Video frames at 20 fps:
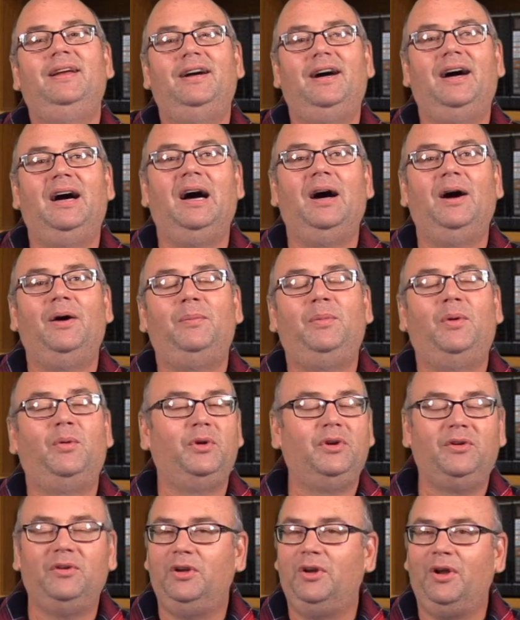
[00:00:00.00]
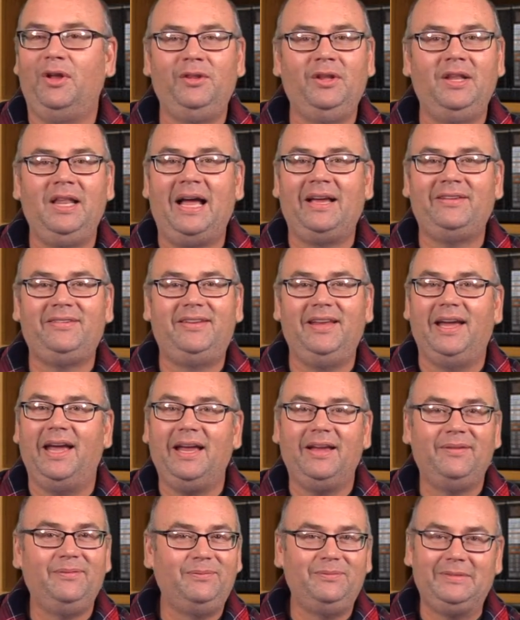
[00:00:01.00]
But you're on the last
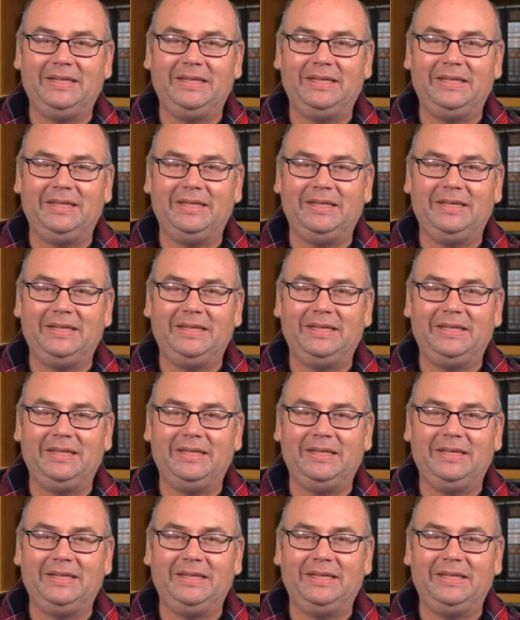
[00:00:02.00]
day.